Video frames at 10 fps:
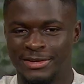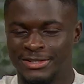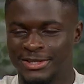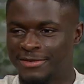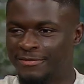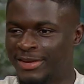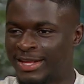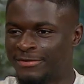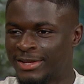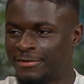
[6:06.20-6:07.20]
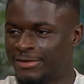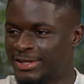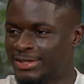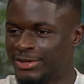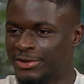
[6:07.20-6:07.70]
you know, to be in that type of
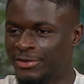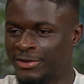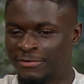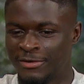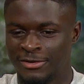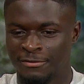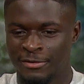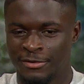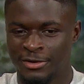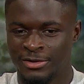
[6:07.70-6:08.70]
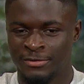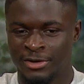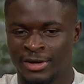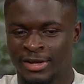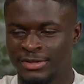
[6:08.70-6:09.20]
position. You know, some of the
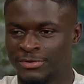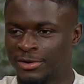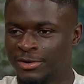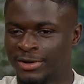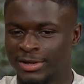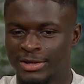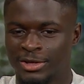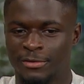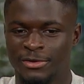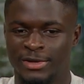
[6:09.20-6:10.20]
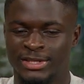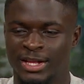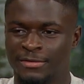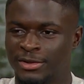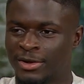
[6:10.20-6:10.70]
other athletes were coming to me
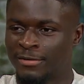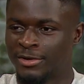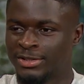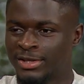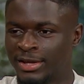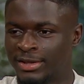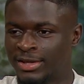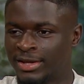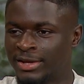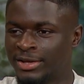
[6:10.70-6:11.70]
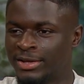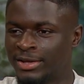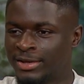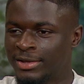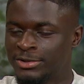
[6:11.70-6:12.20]
telling me, you know, how much like they kind of
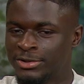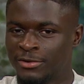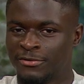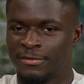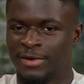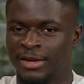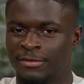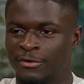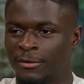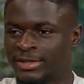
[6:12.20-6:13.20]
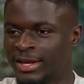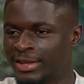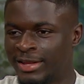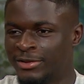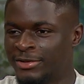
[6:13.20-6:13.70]
took from my performance. Yeah.
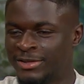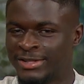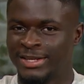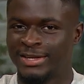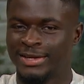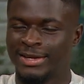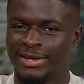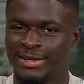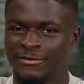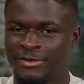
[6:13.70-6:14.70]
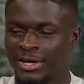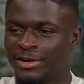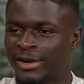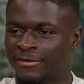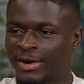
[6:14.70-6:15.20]
You know, to hear
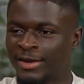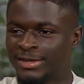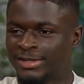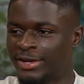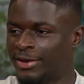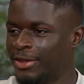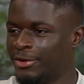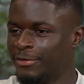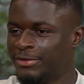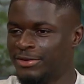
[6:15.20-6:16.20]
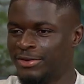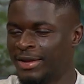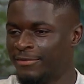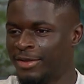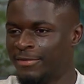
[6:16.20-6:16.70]
that from athletes that, like, I look up to, you
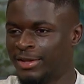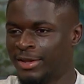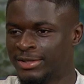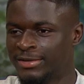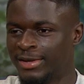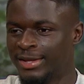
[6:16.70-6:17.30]
know, that really meant a lot to me.